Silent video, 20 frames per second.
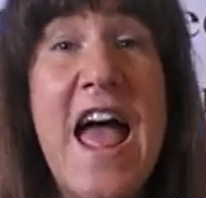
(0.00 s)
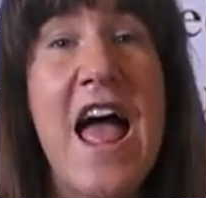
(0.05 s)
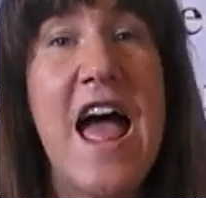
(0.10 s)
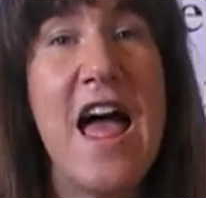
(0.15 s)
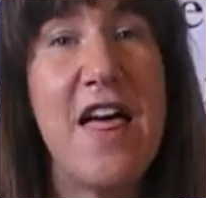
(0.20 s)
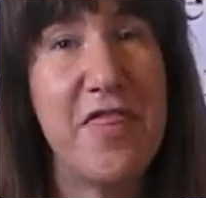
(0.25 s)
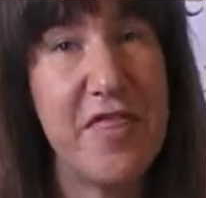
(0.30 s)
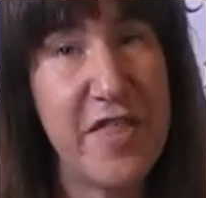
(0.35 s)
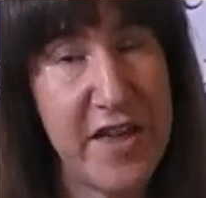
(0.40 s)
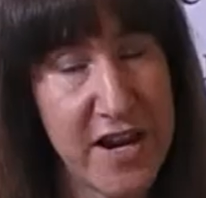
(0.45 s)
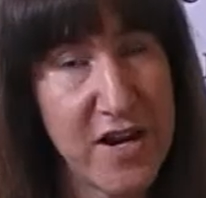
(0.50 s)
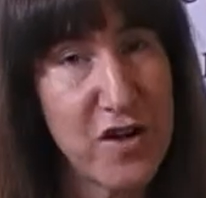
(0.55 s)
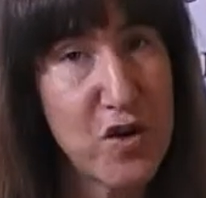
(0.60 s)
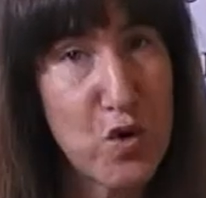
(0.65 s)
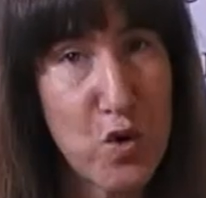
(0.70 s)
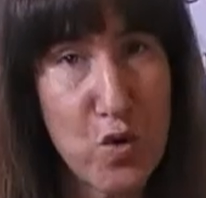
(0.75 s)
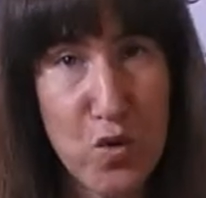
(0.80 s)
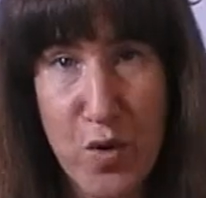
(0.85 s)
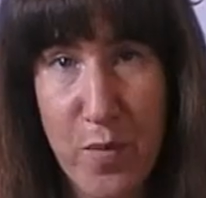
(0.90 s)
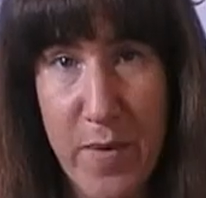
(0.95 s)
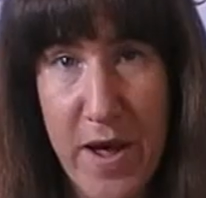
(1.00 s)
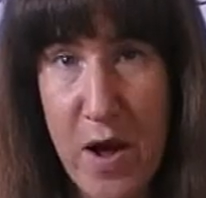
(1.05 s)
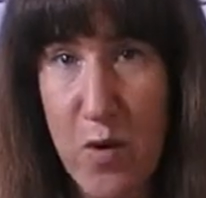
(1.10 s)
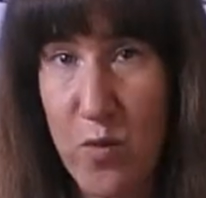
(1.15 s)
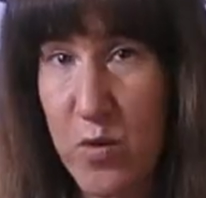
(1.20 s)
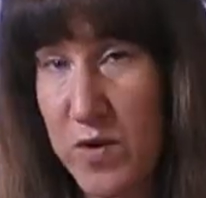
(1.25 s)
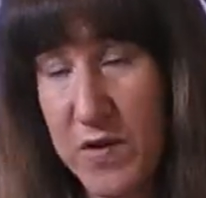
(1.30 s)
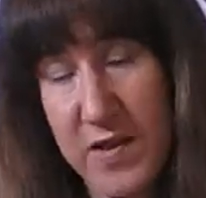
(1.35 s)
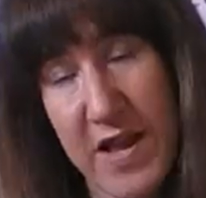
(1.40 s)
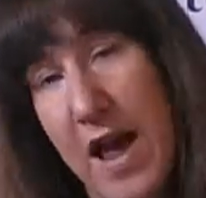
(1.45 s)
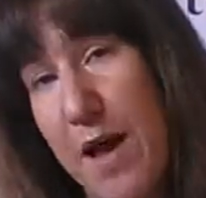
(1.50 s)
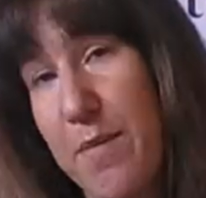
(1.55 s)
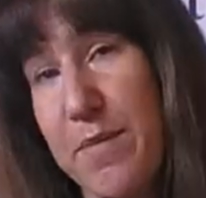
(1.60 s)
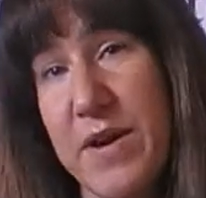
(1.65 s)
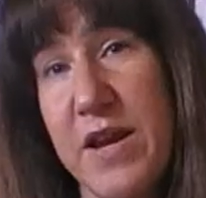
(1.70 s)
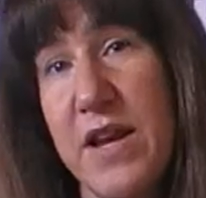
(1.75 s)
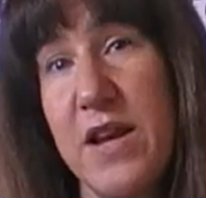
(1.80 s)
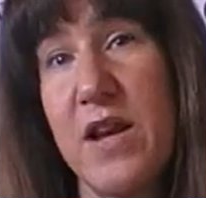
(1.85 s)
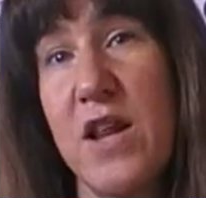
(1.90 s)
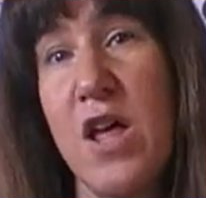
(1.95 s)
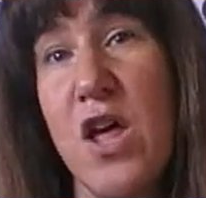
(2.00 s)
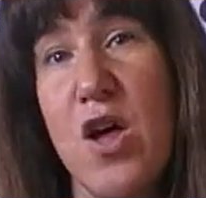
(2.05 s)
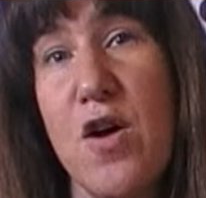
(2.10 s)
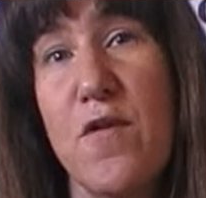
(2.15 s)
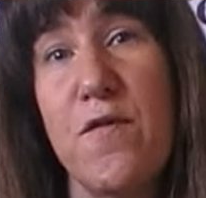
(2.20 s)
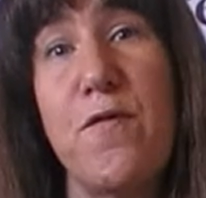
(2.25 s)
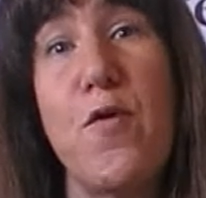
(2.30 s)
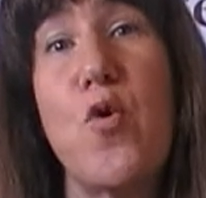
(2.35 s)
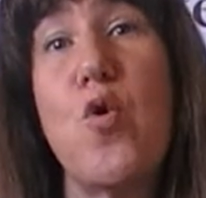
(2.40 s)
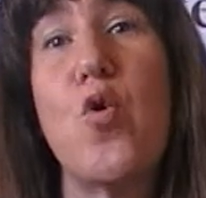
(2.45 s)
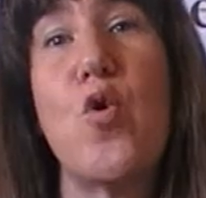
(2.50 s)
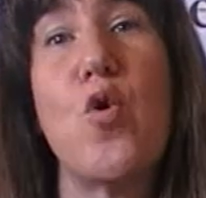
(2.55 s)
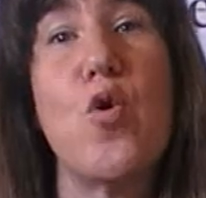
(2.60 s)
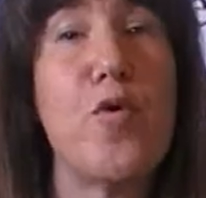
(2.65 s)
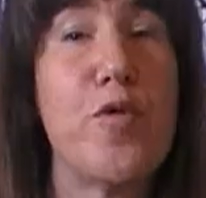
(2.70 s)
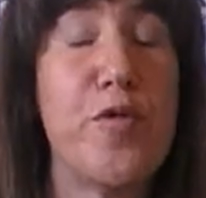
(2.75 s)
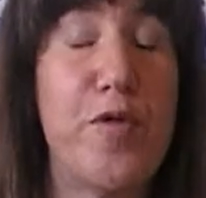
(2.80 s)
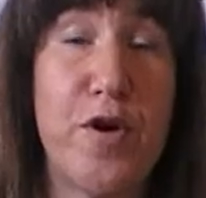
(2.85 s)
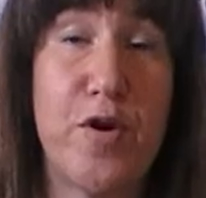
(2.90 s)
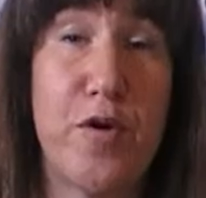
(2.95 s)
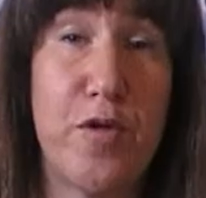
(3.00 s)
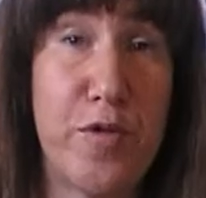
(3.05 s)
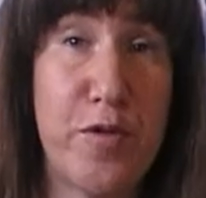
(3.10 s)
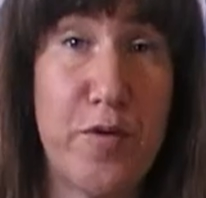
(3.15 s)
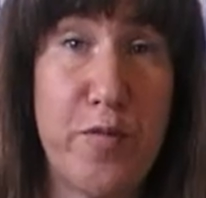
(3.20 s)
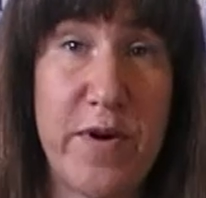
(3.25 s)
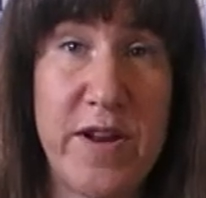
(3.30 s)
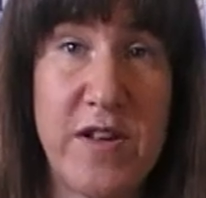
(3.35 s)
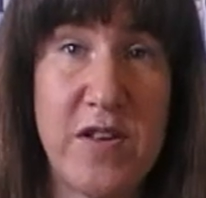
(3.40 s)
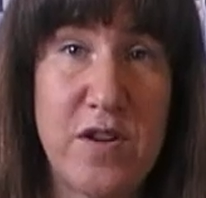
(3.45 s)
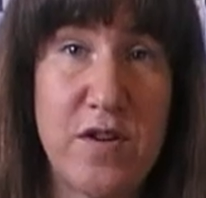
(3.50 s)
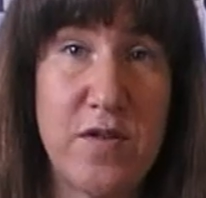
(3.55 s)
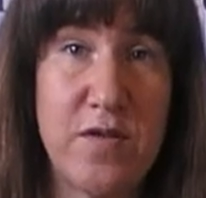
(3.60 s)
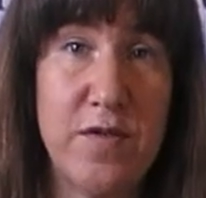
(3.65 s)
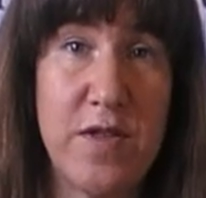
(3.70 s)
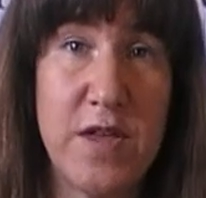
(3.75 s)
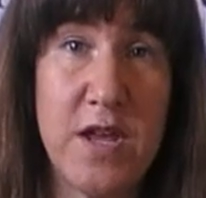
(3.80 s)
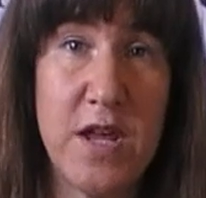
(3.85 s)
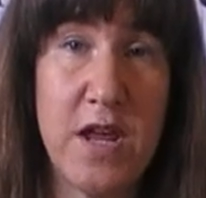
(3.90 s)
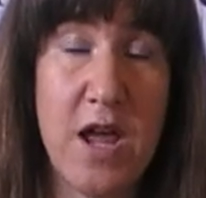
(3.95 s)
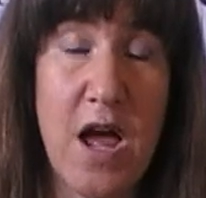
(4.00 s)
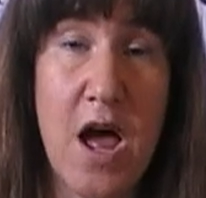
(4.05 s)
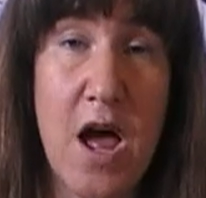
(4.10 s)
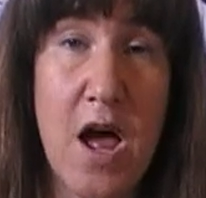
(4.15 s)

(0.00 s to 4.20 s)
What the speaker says: and then talk about what's happening for the rest of the